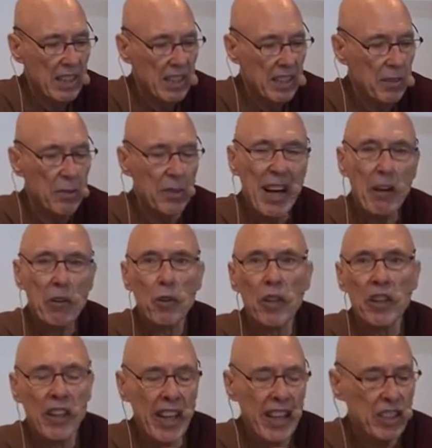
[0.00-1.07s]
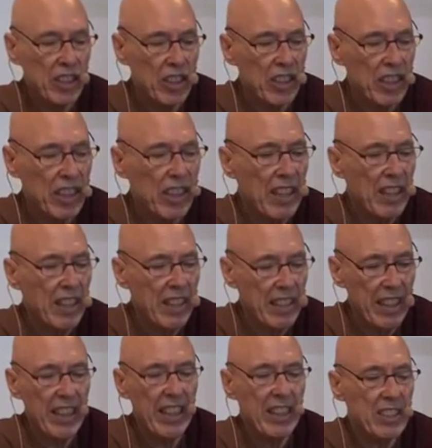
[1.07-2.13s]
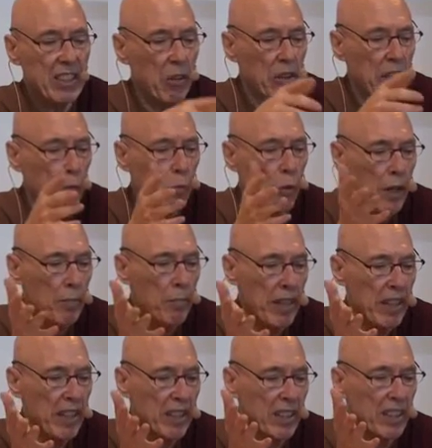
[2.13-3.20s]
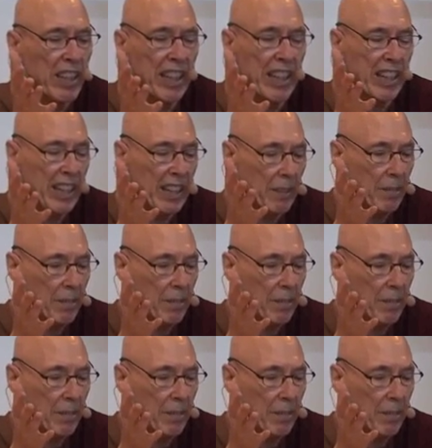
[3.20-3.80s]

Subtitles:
without ordination. He eats only one meal a day,